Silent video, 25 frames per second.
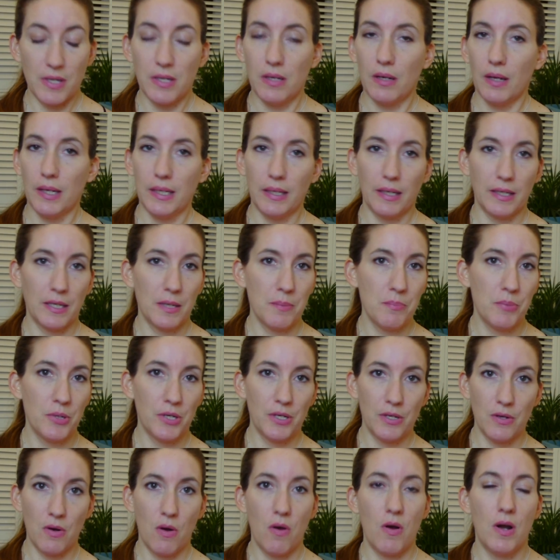at night I can
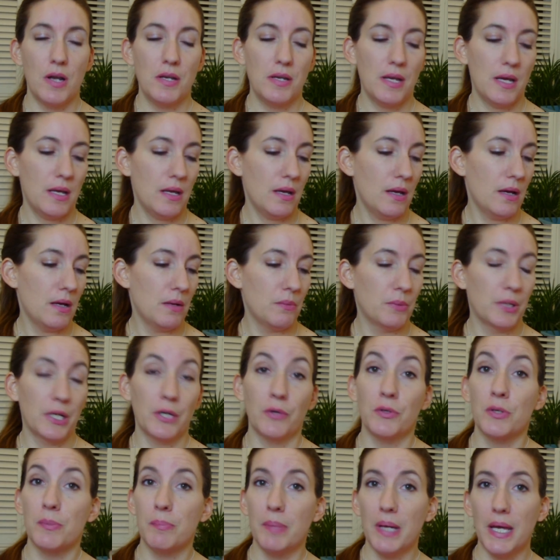put it on when
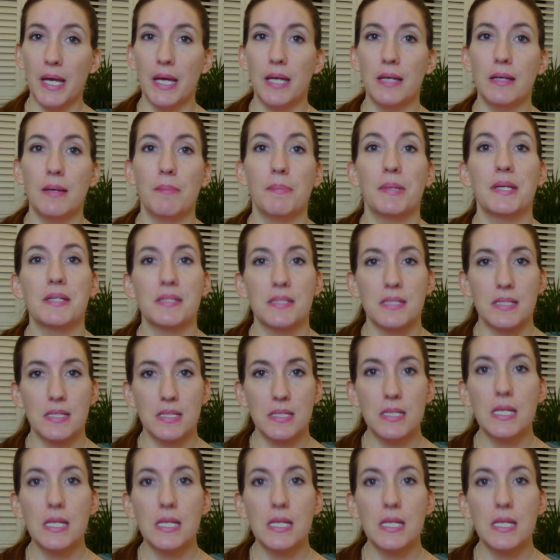I go to bed, and because it